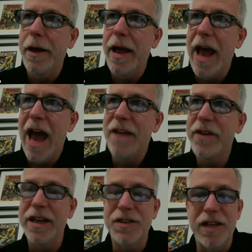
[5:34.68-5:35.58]

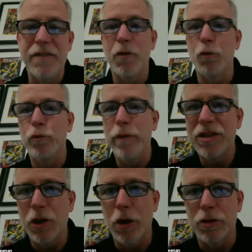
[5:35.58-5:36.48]
advocacy for
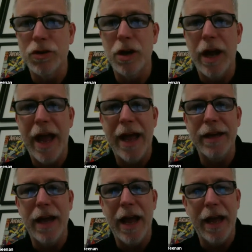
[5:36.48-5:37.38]
research
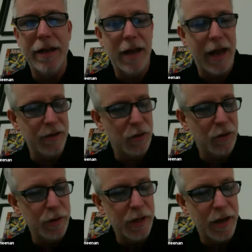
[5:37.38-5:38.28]
and
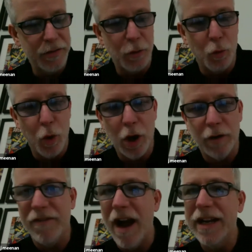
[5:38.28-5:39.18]
doing the
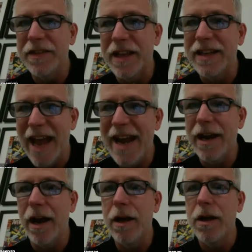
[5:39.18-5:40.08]
work, finding the
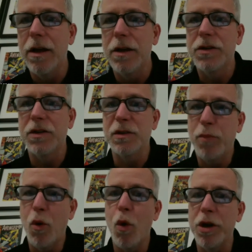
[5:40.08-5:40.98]
data to
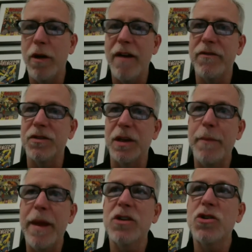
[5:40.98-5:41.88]
support your efforts and
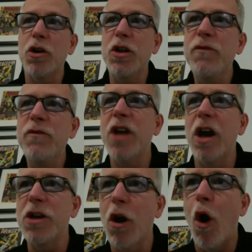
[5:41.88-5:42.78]
making sure you've
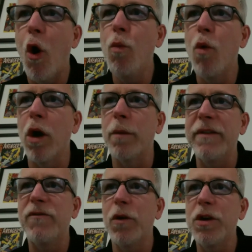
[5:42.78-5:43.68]
done your homework
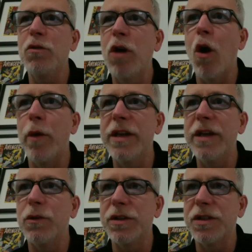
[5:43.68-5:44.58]
before you go
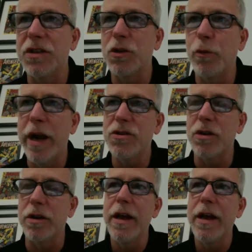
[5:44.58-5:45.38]
into a situation.